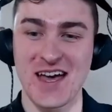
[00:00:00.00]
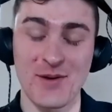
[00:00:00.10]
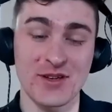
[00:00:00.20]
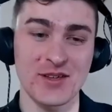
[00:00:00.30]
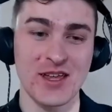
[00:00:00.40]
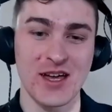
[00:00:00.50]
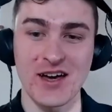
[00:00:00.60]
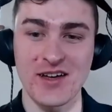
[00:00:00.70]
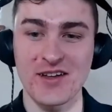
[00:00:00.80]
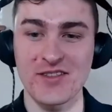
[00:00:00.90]
I mean,
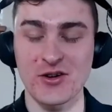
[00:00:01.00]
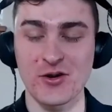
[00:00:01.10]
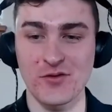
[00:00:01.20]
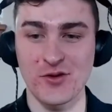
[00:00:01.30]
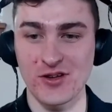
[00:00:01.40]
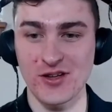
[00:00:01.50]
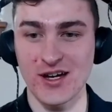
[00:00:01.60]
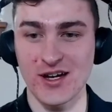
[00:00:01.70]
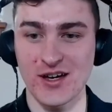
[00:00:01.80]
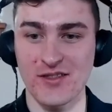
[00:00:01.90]
I think overall,
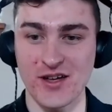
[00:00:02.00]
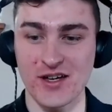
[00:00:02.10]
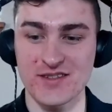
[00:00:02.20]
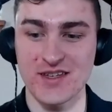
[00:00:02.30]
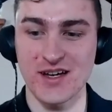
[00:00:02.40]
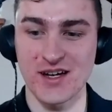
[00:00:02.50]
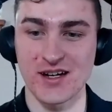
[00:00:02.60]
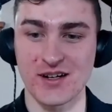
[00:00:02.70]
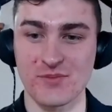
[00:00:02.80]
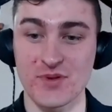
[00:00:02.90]
I
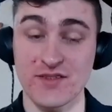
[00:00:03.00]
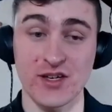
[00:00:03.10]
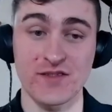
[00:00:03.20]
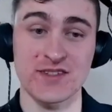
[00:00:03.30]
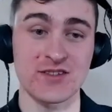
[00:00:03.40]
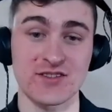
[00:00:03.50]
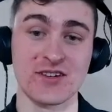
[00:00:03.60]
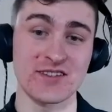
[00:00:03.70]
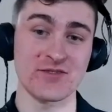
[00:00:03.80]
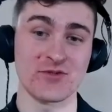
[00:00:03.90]
thought Pacific FC is
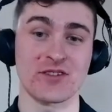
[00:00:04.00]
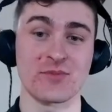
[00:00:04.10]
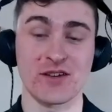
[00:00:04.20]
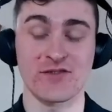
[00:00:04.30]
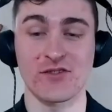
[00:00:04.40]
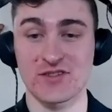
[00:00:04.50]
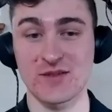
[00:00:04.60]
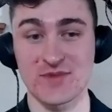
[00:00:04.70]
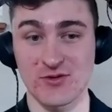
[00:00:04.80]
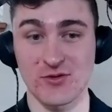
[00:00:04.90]
honestly one of my favorite
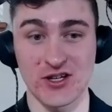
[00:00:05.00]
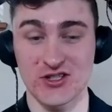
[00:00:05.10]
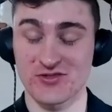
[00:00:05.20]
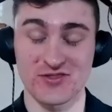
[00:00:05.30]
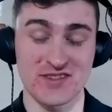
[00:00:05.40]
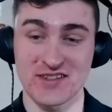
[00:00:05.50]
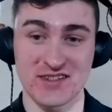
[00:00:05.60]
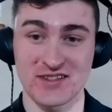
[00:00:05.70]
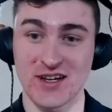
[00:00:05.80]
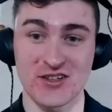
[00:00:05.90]
teams to watch all season.